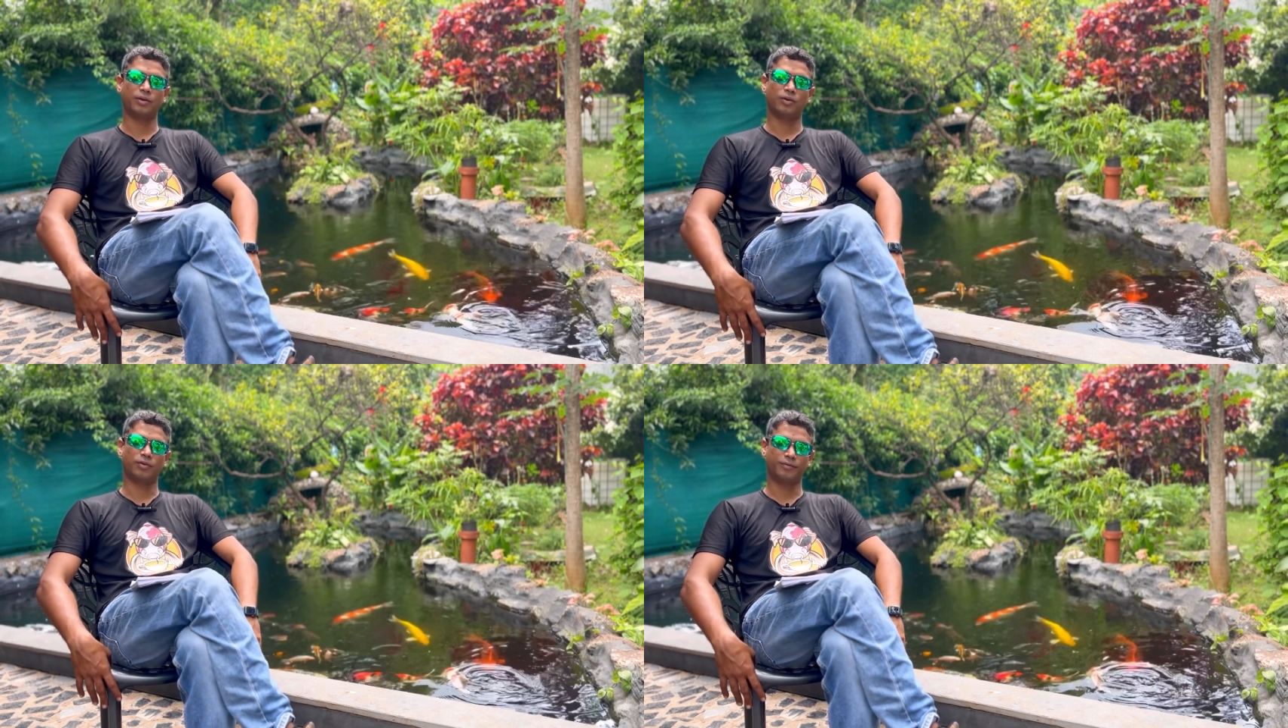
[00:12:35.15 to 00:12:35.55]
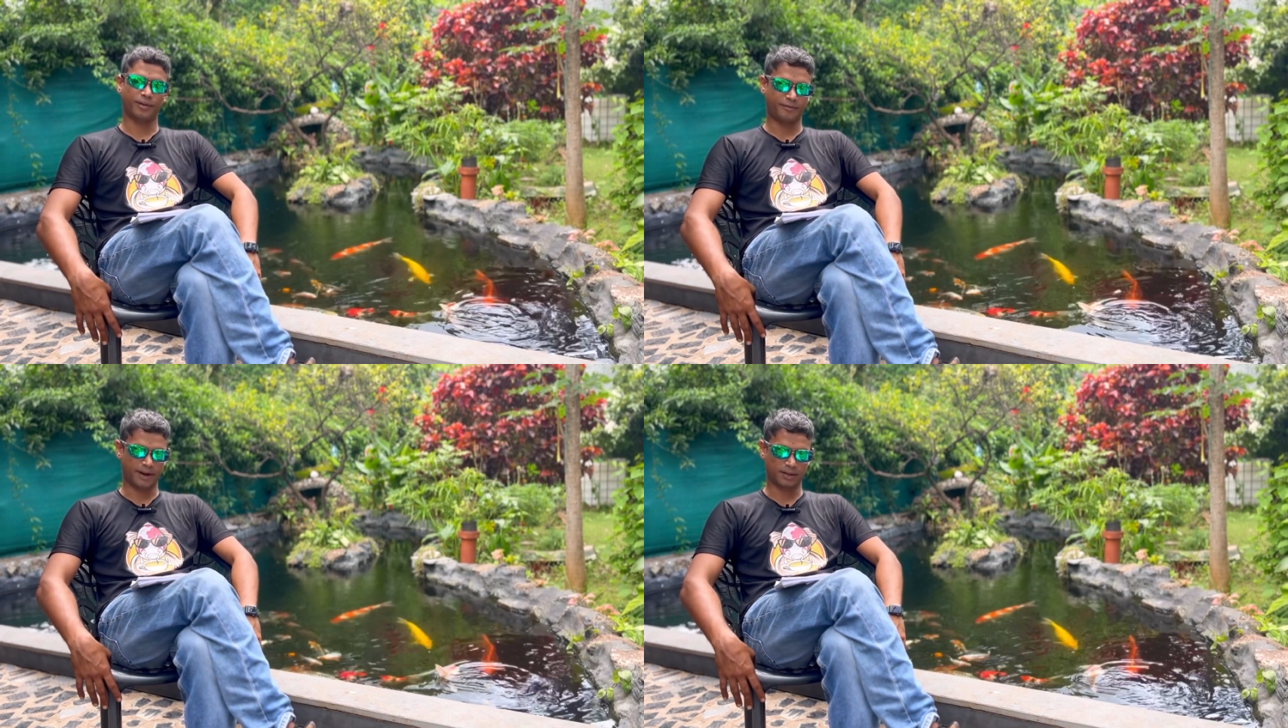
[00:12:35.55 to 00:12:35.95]
Look over
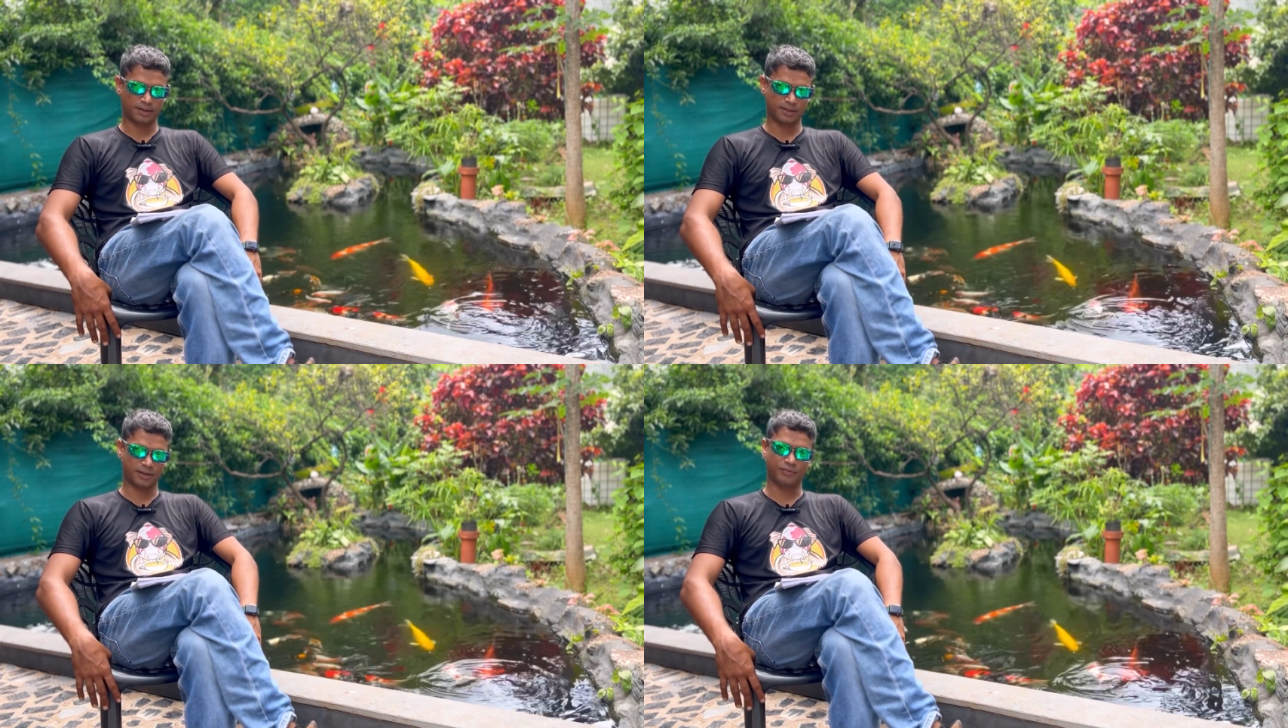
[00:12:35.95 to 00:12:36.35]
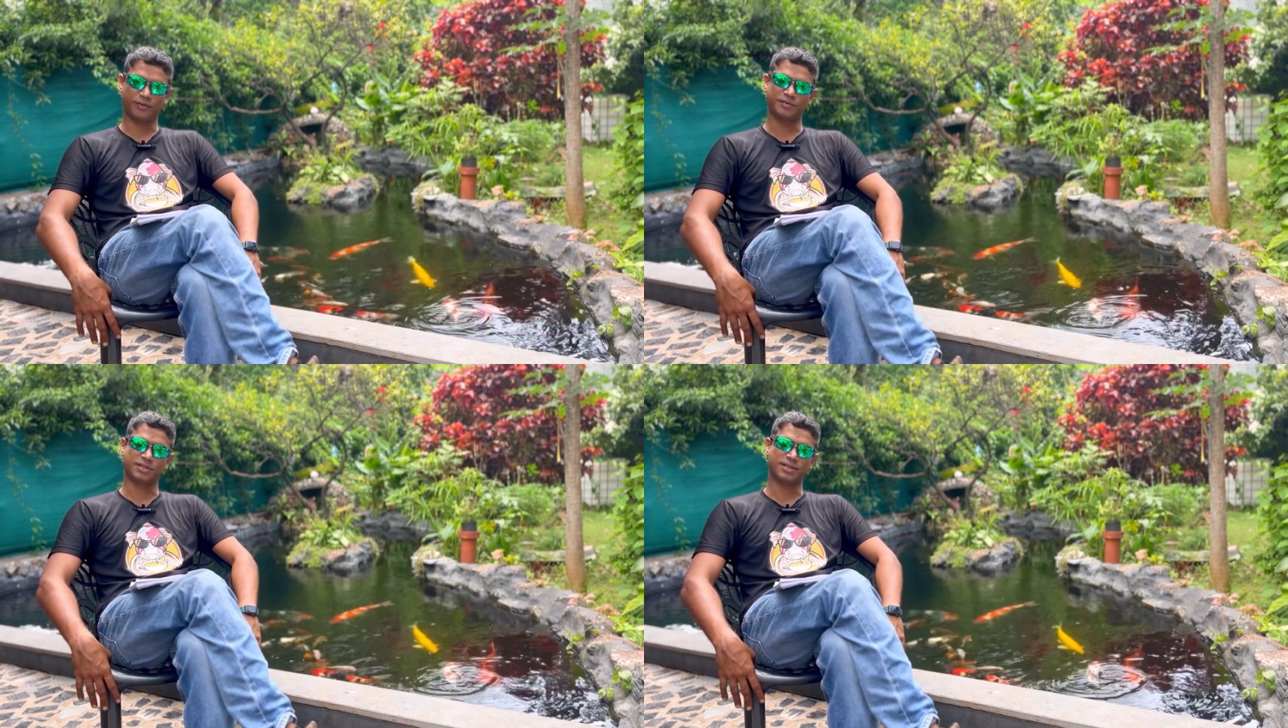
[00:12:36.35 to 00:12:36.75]
the factors that
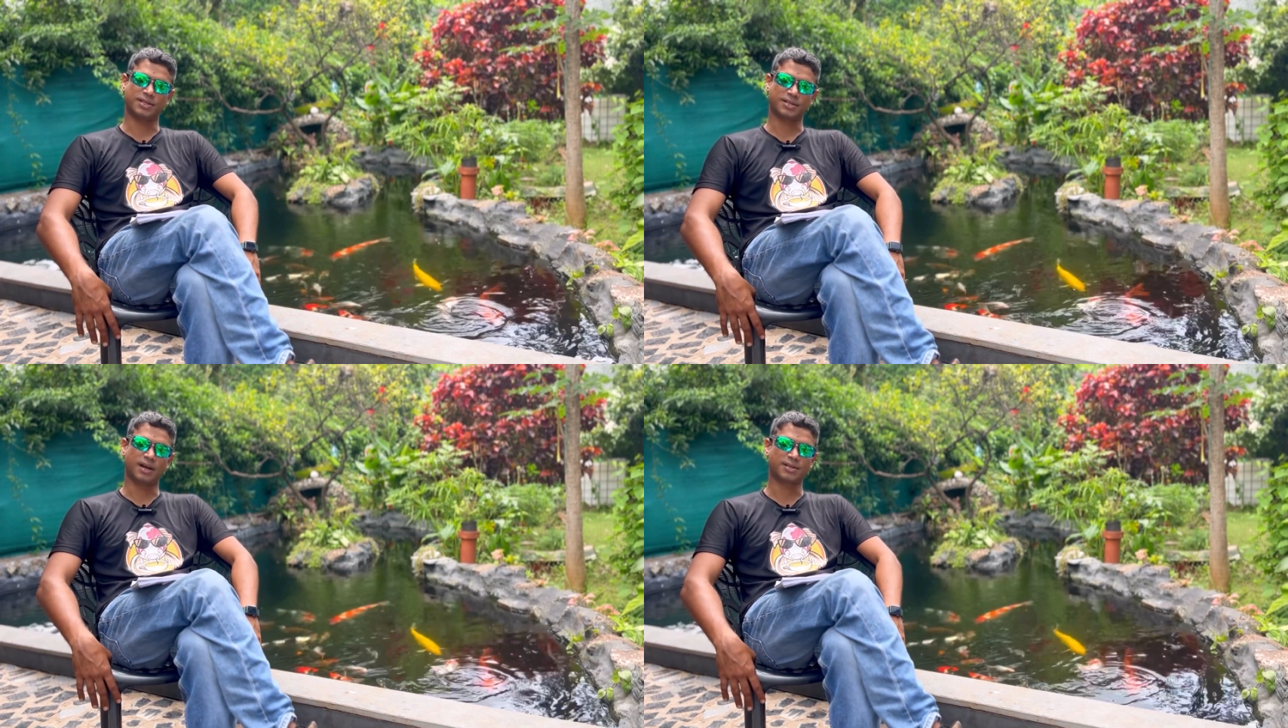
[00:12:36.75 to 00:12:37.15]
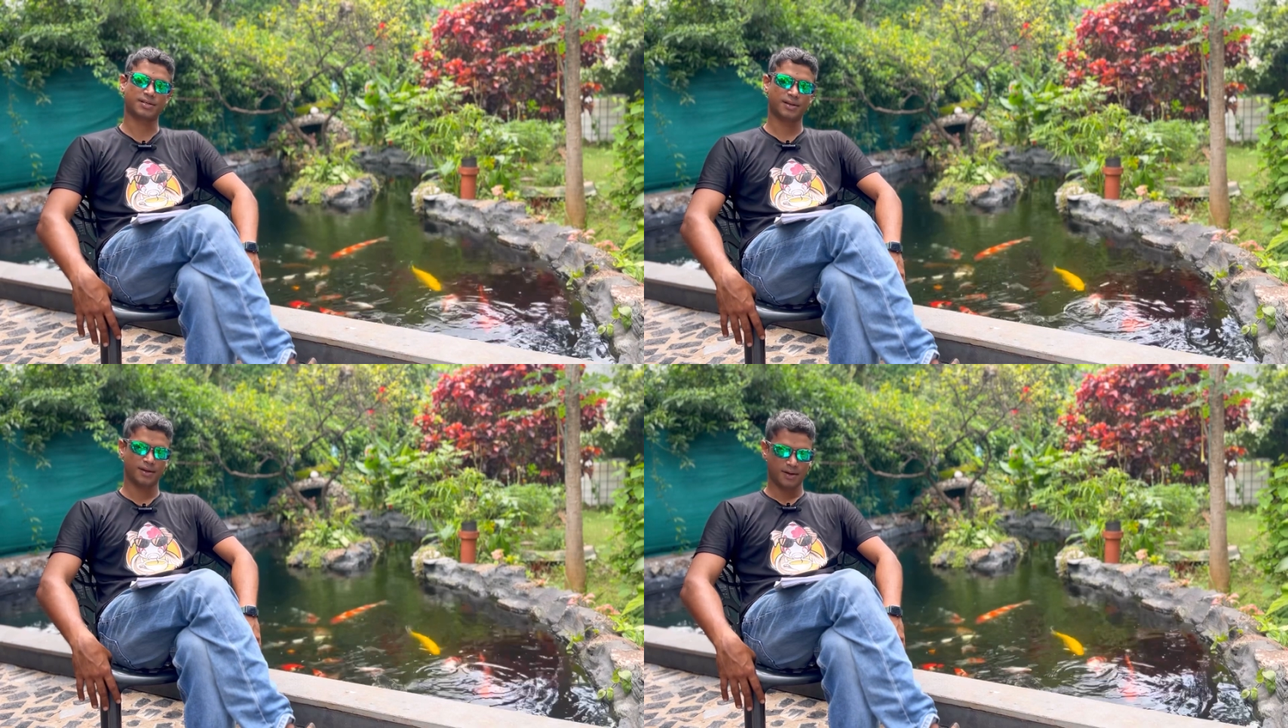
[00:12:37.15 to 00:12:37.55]
we've just
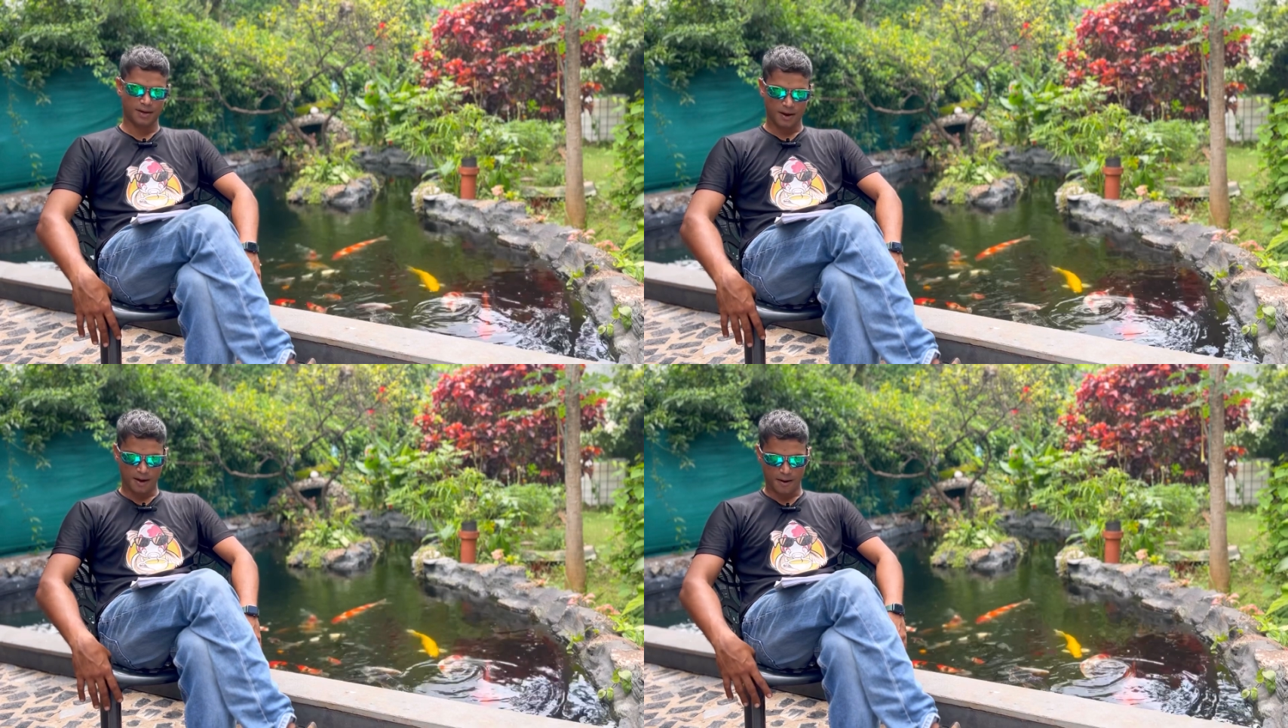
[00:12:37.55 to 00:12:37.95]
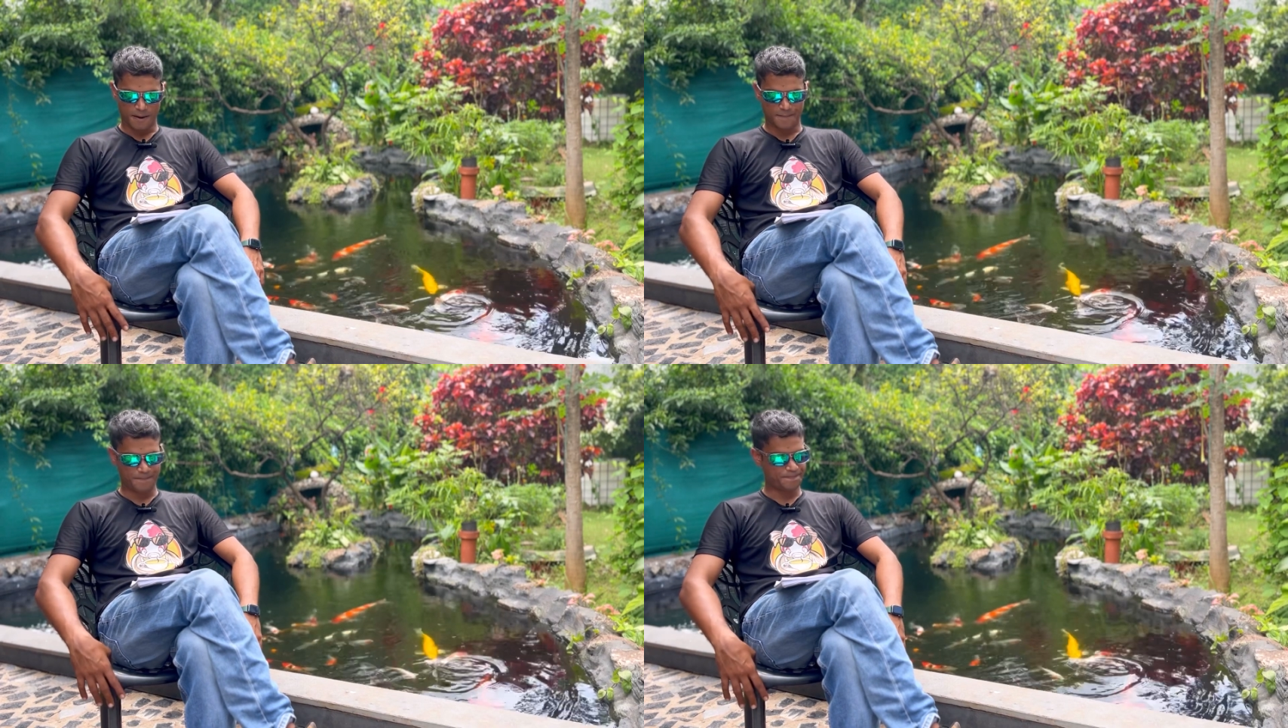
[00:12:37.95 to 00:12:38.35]
discussed.
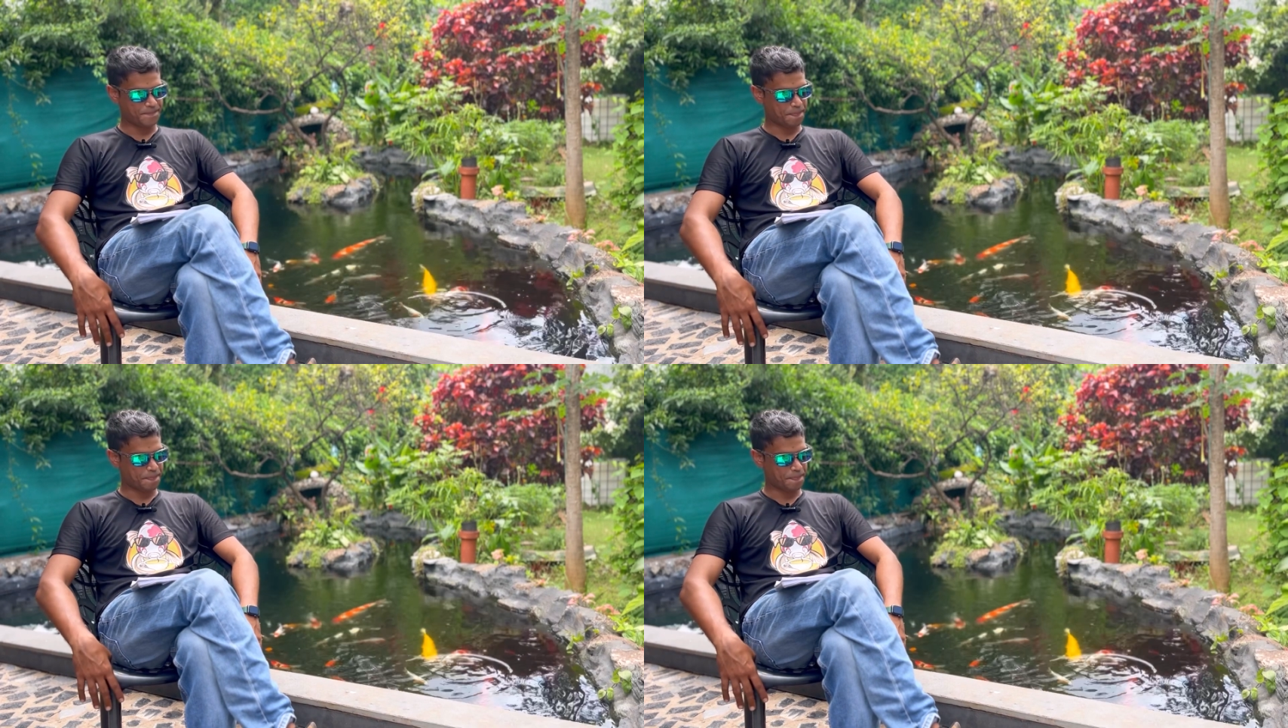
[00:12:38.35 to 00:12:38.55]
Um,